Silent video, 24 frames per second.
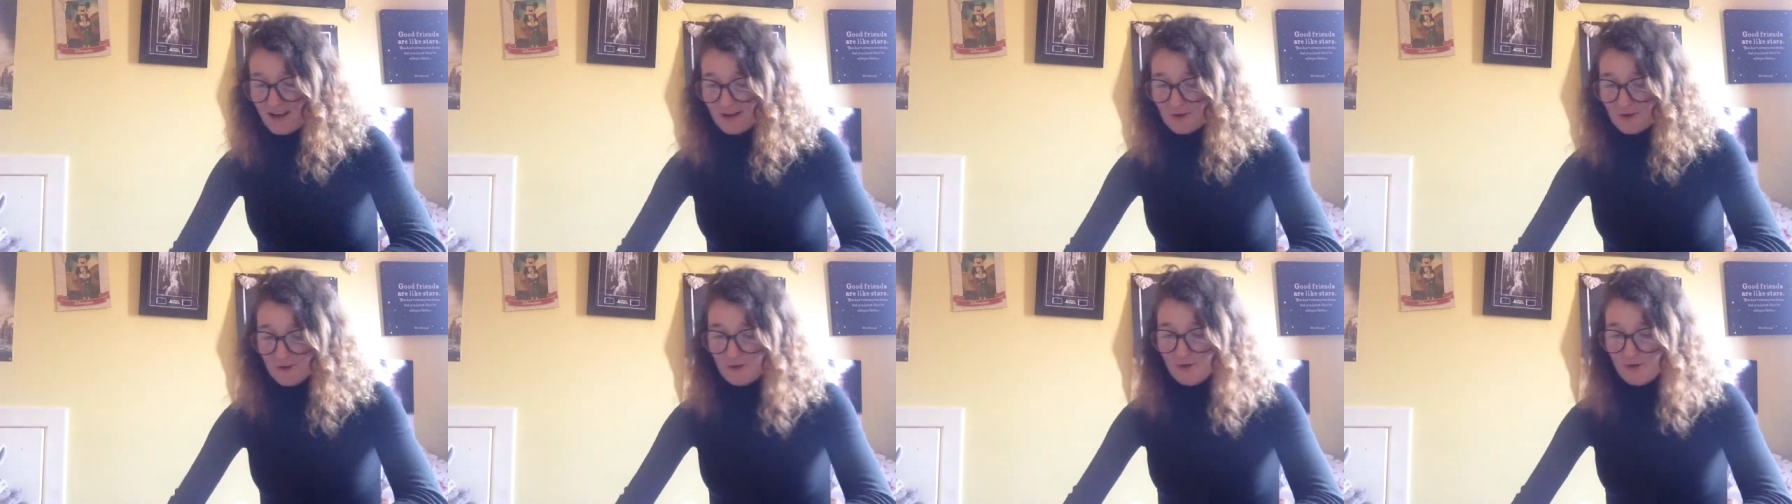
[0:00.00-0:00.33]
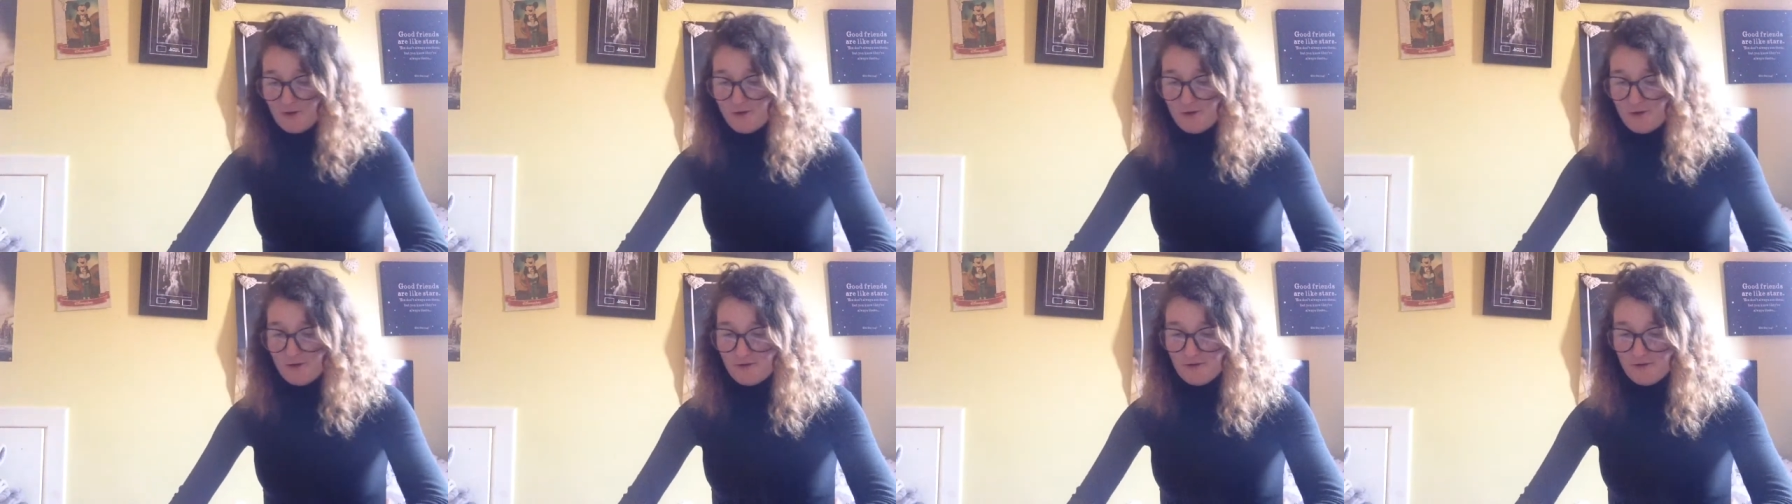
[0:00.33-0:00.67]

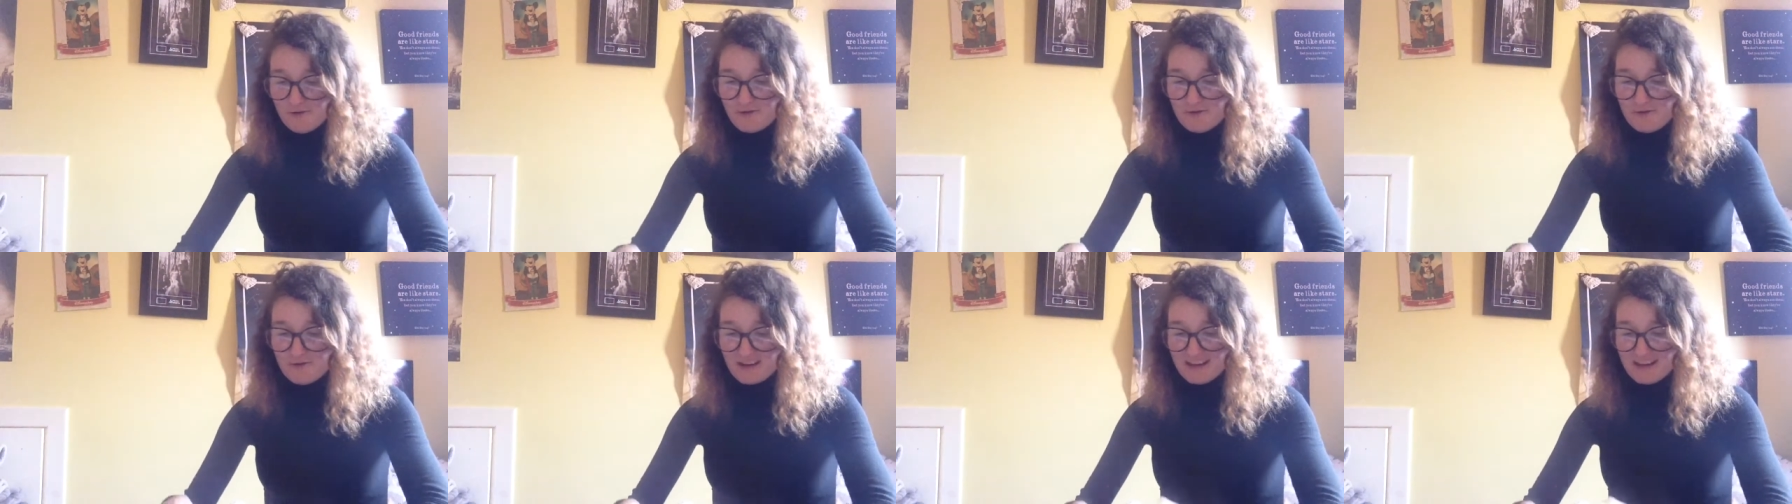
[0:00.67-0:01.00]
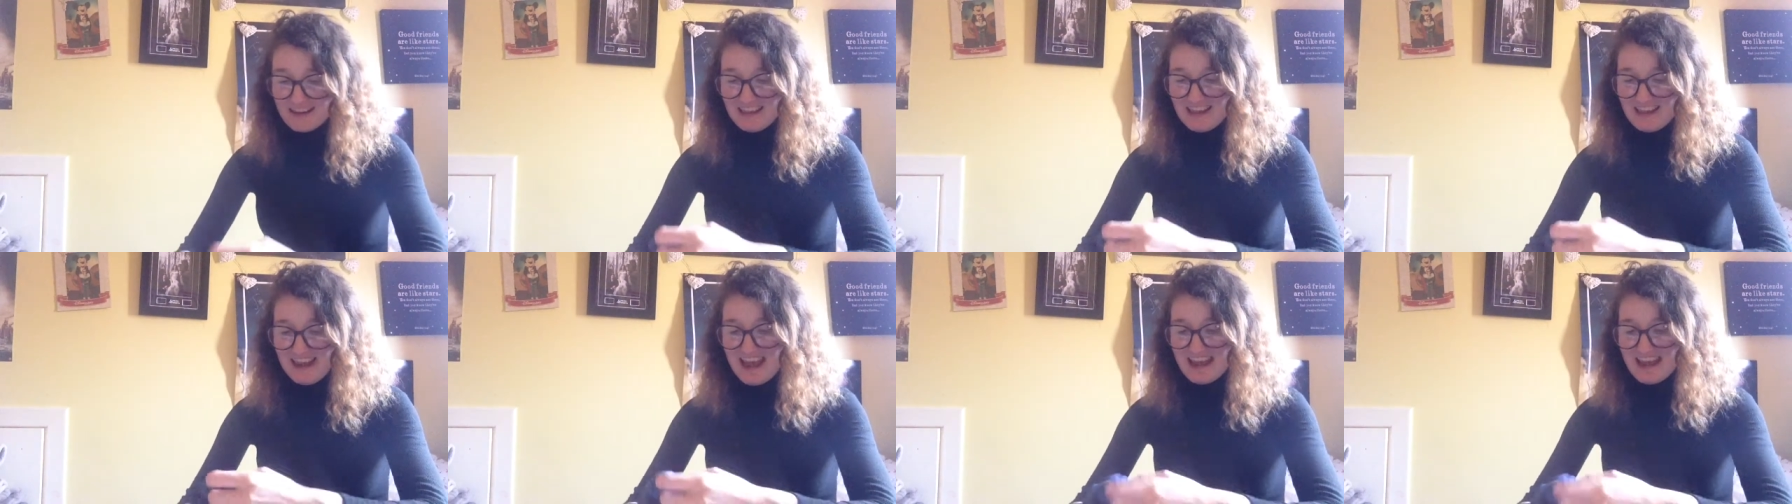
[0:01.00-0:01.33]
Ooh!
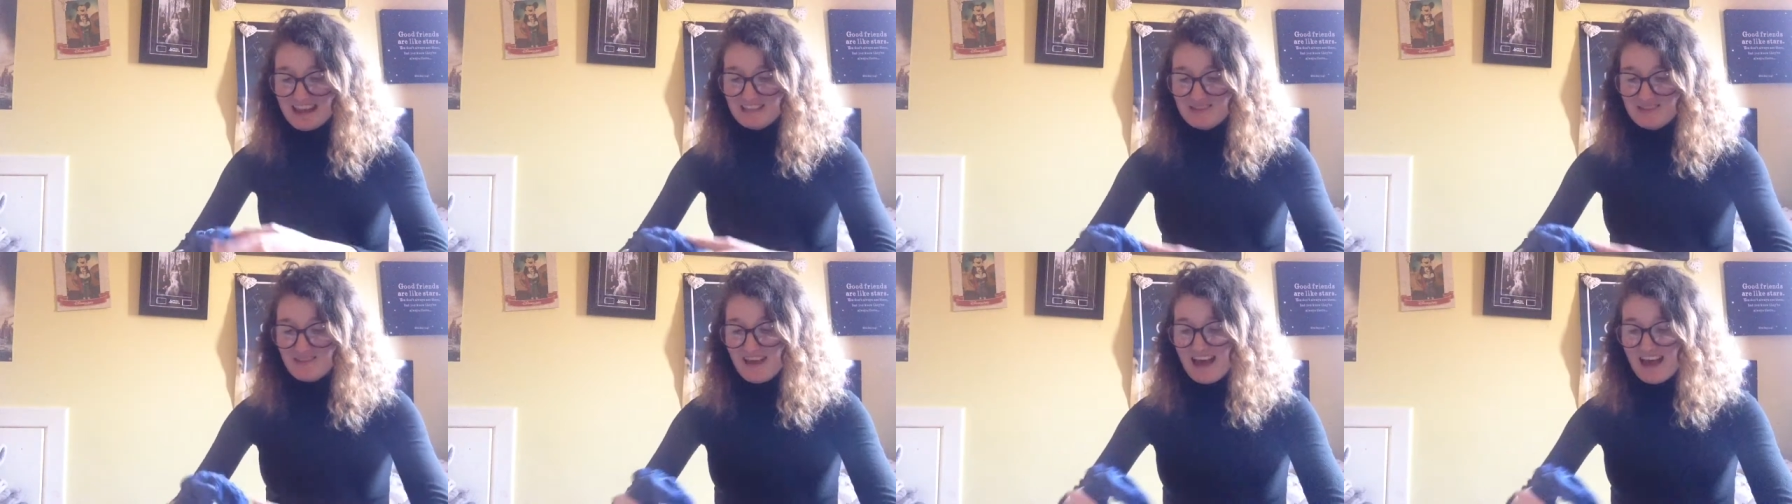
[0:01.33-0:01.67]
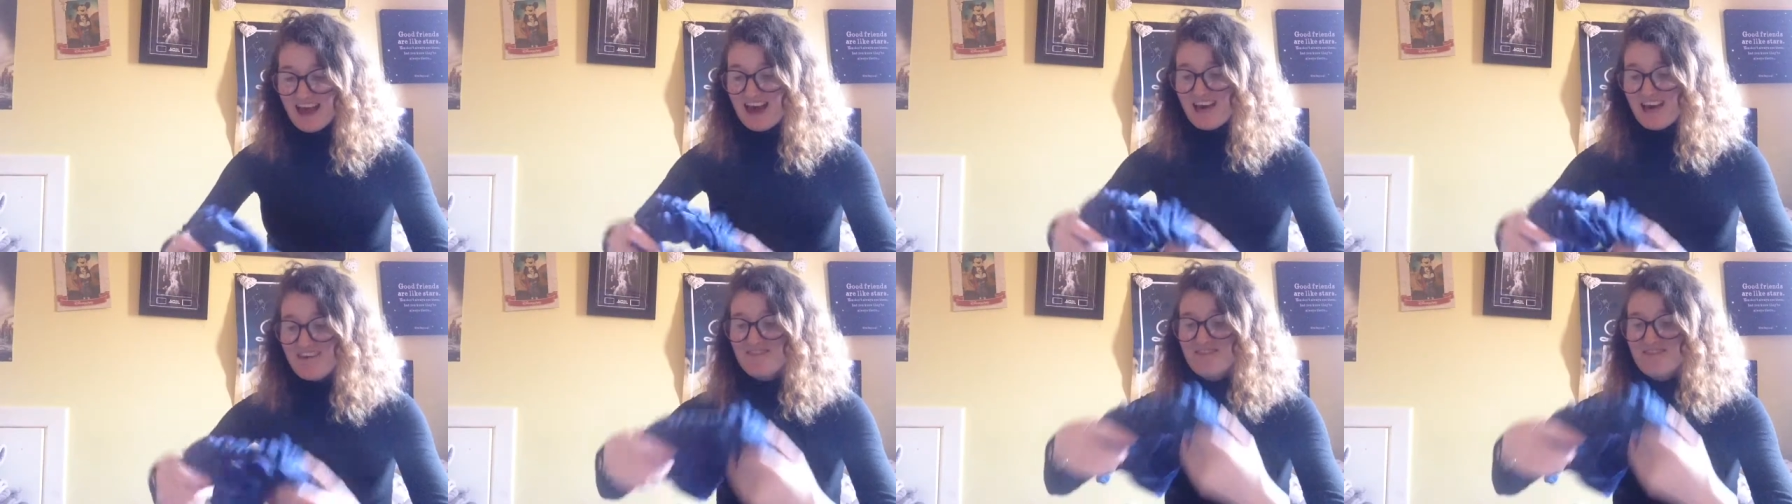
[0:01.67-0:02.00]
Next we
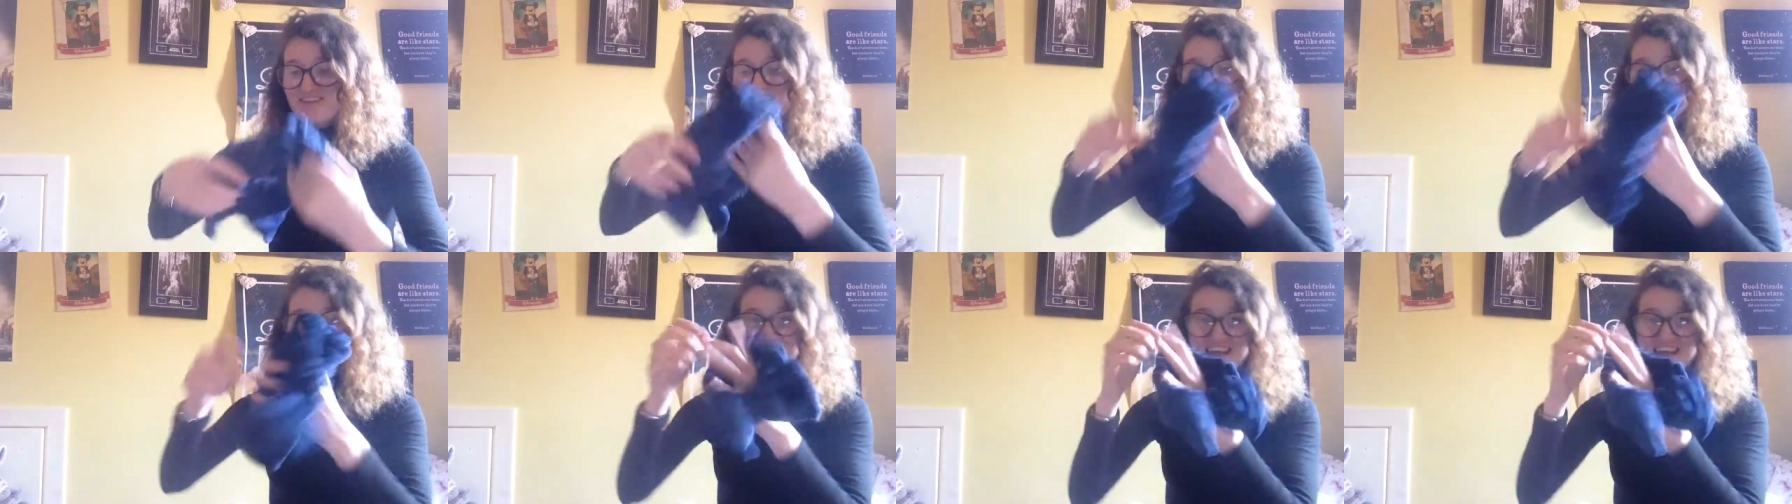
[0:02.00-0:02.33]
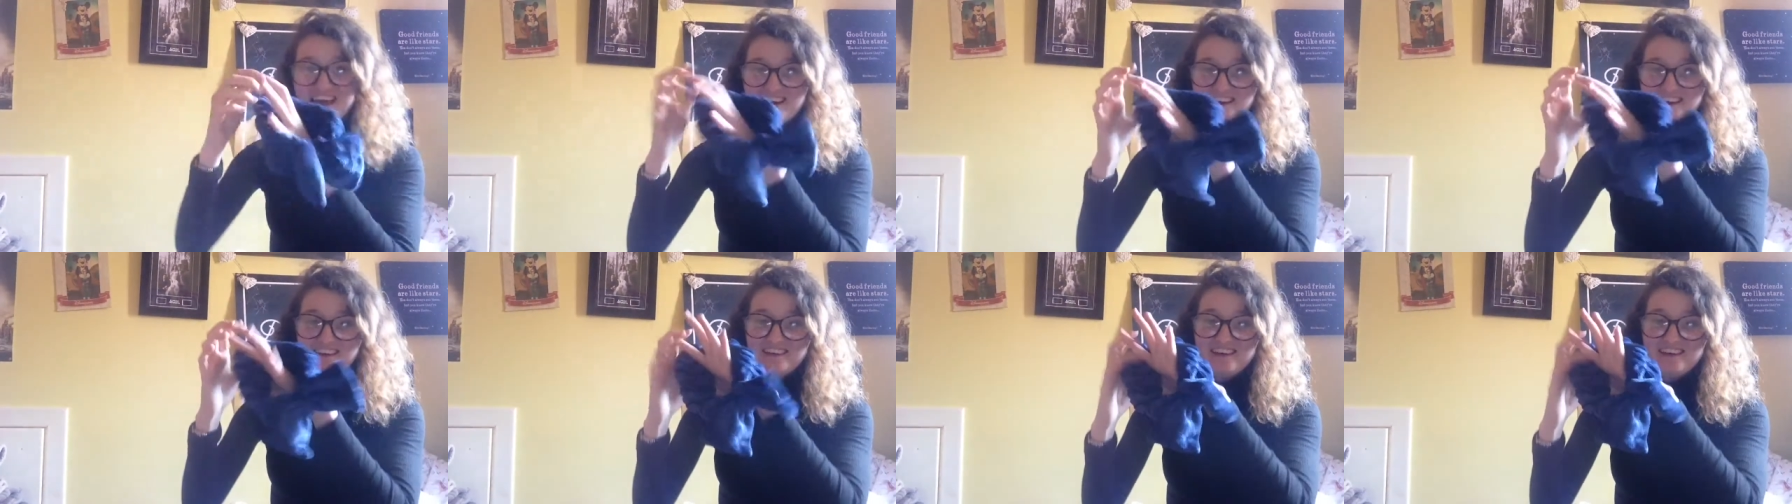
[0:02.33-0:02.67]
have this
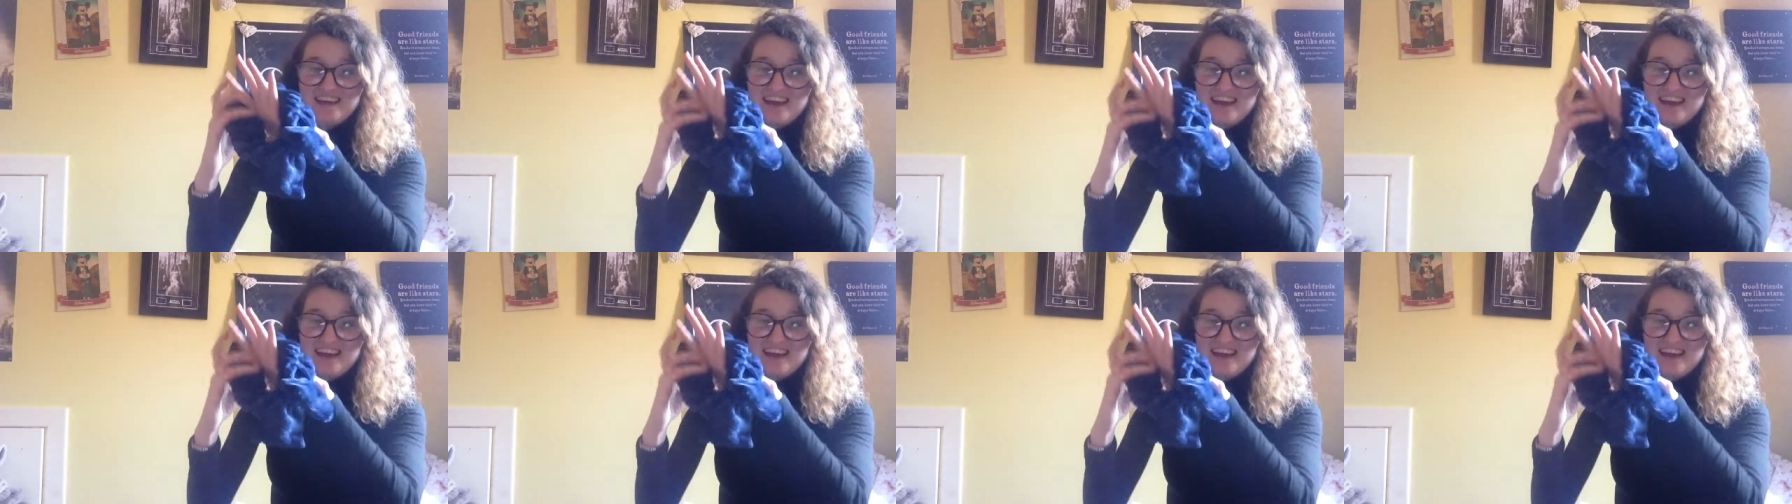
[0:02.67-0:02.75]
little